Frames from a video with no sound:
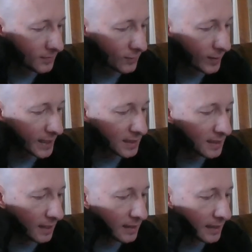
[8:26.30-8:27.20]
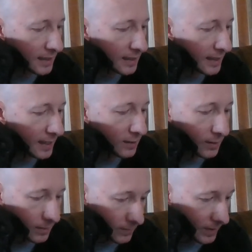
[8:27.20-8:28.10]
Forgets-Nothing had
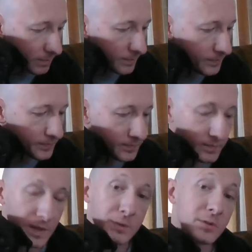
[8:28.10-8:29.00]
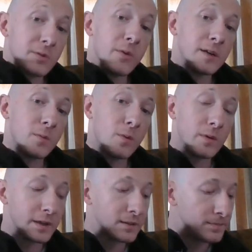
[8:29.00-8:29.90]
heard of him. He was a great
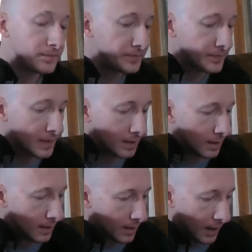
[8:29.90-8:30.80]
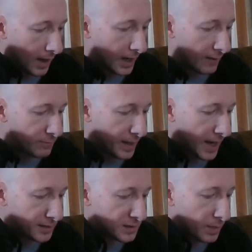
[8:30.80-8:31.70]
warrior. "I have
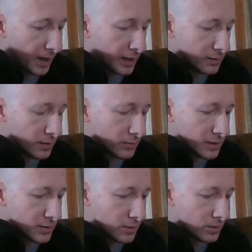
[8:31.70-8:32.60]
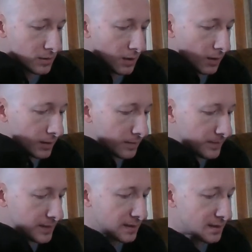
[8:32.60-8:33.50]
passed by and noticed your dog,"
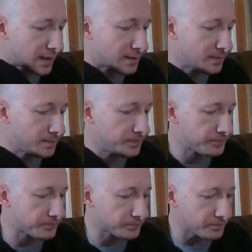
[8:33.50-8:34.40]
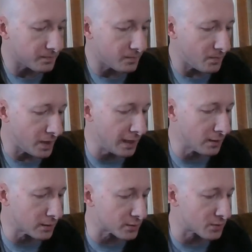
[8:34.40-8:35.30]
he said. "He
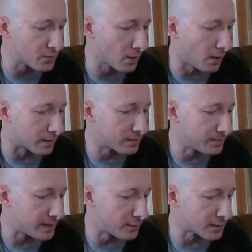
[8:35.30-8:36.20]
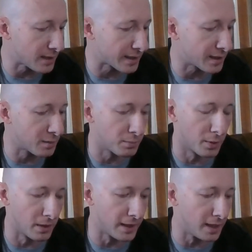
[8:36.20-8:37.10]
looks strong. He looks like he can
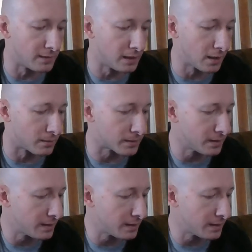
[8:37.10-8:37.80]
pull a heavy load."